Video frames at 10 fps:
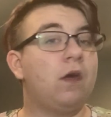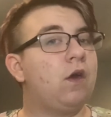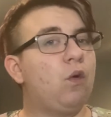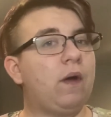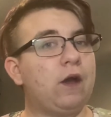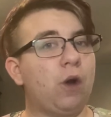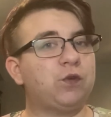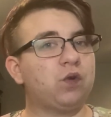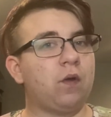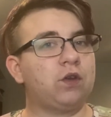Well, I
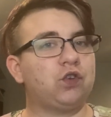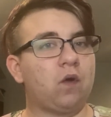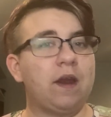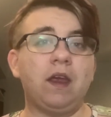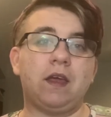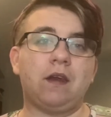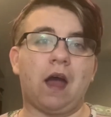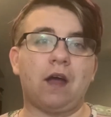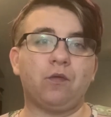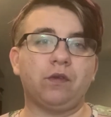hope you all enjoyed, and
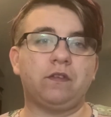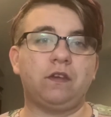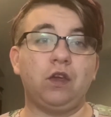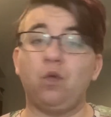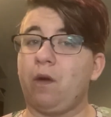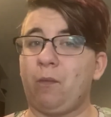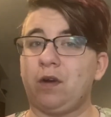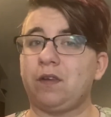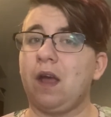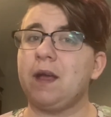I will see you one
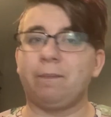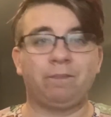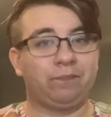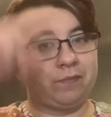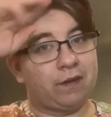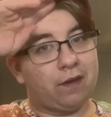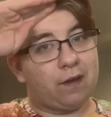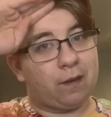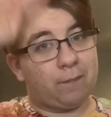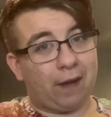more time.
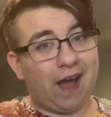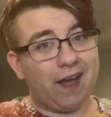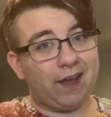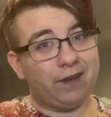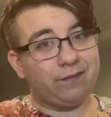Bye!